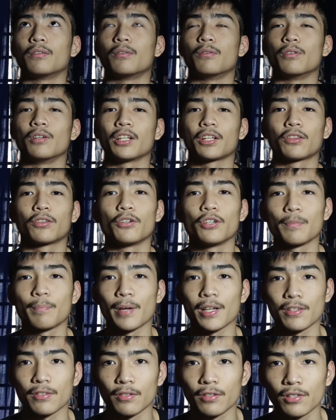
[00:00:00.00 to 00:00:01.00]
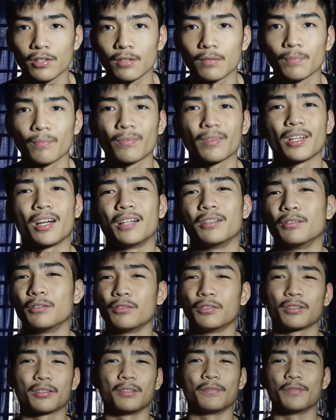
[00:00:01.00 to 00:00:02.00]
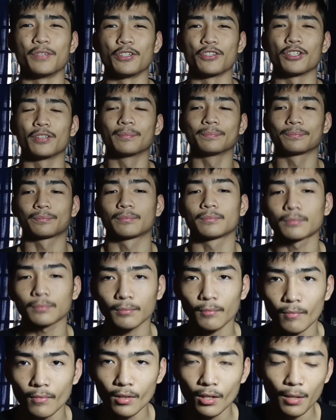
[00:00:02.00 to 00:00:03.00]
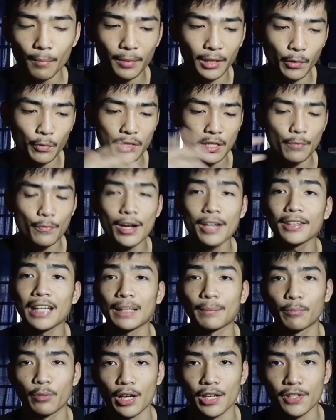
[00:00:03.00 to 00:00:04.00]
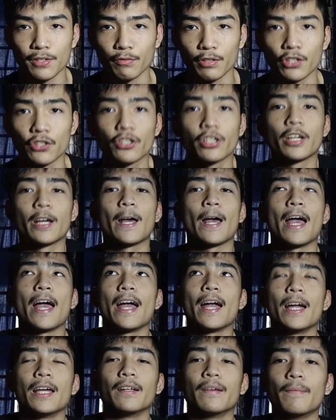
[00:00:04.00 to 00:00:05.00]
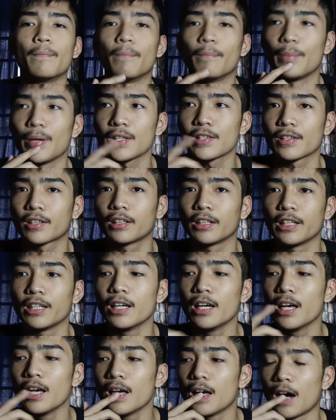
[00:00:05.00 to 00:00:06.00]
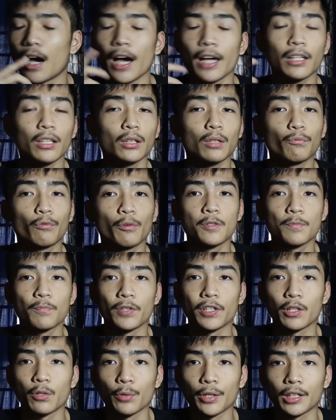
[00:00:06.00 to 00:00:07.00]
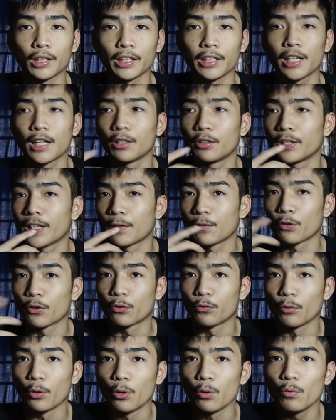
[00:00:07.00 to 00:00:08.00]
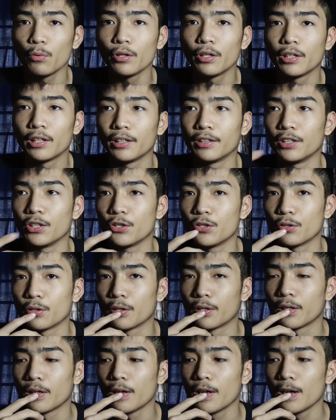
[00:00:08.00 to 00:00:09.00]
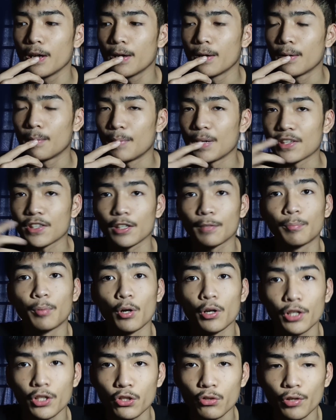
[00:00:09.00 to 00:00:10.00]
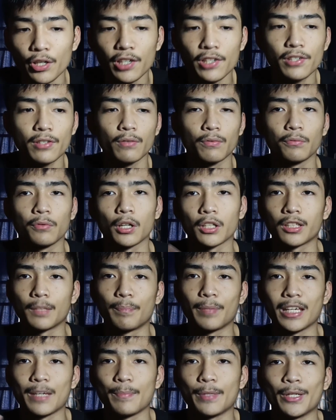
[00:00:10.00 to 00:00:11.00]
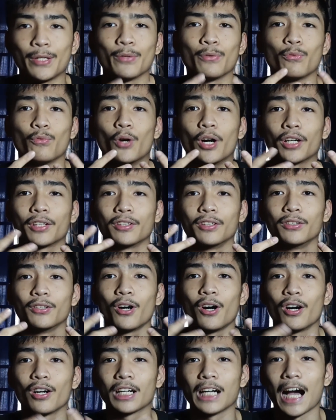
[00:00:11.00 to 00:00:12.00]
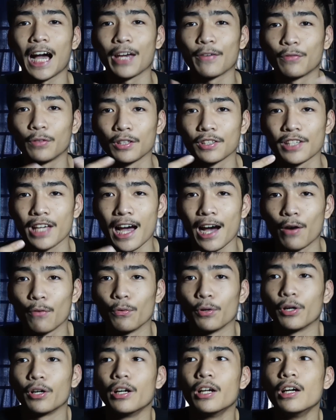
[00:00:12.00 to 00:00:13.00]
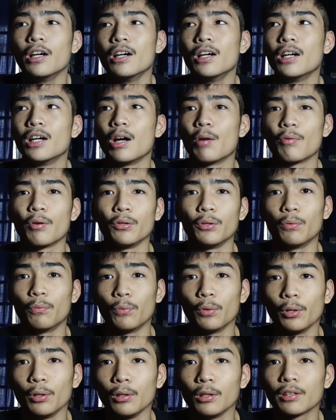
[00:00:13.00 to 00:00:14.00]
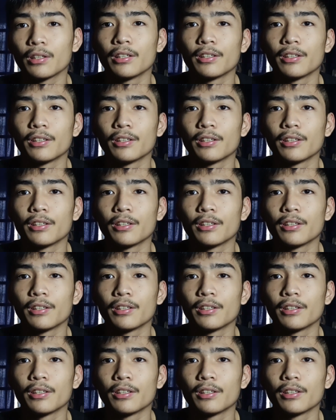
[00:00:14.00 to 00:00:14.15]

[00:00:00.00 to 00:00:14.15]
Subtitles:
or like 30 pesos. I don't know the conversion, but it was around that price range. And basically, I got the pretty quickly. I learned how to throw, did your basic party tricks, rock the baby, walk the dog, Eiffel Tower, run the world,